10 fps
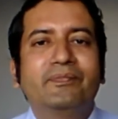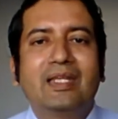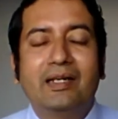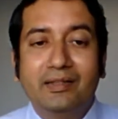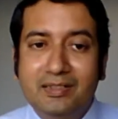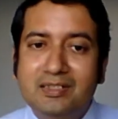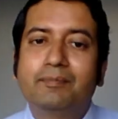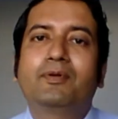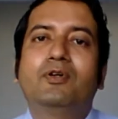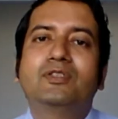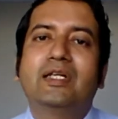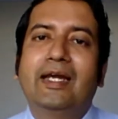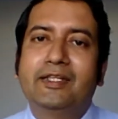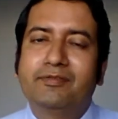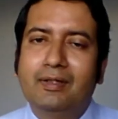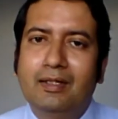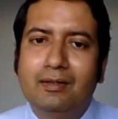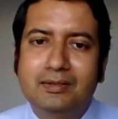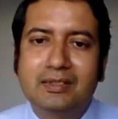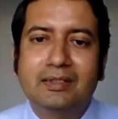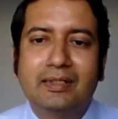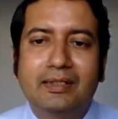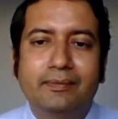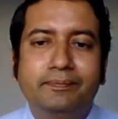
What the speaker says: And this approach actually looks at that.